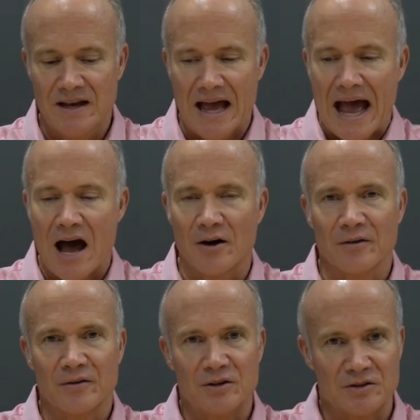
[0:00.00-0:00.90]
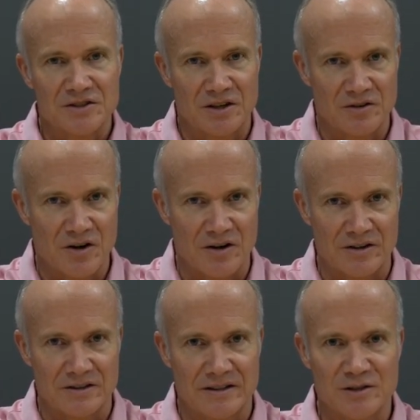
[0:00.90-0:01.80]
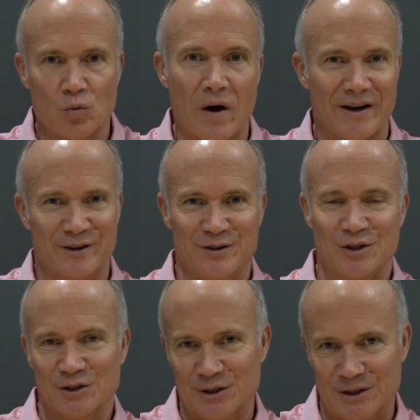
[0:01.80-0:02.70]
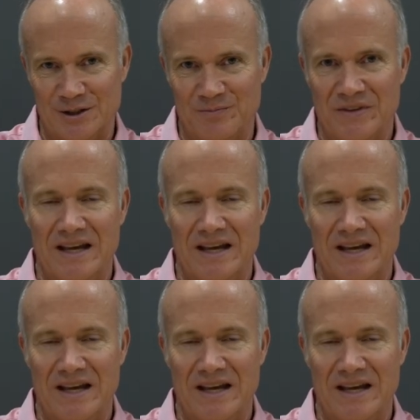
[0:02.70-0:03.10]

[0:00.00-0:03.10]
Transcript: how your son or daughter is wired to learn